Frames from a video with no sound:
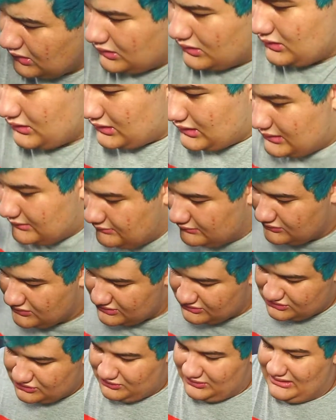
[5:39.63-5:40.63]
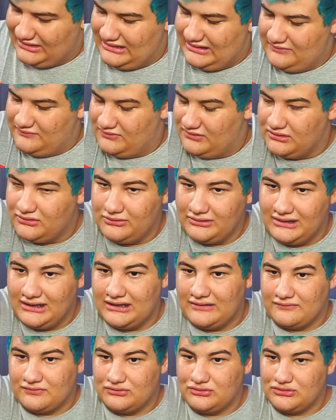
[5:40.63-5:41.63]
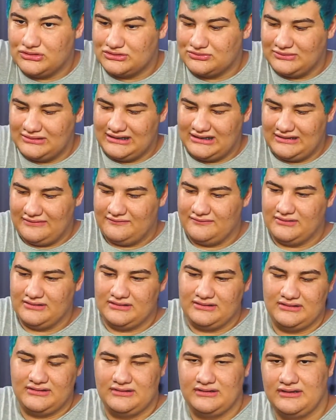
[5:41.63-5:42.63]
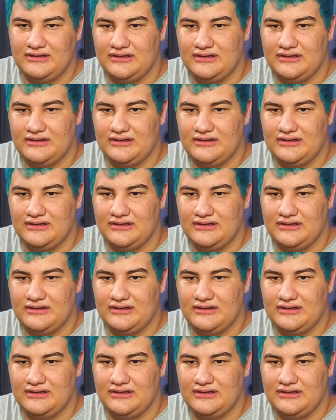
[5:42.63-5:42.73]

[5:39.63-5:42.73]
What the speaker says: What else do we have? Oh yeah, of course we have the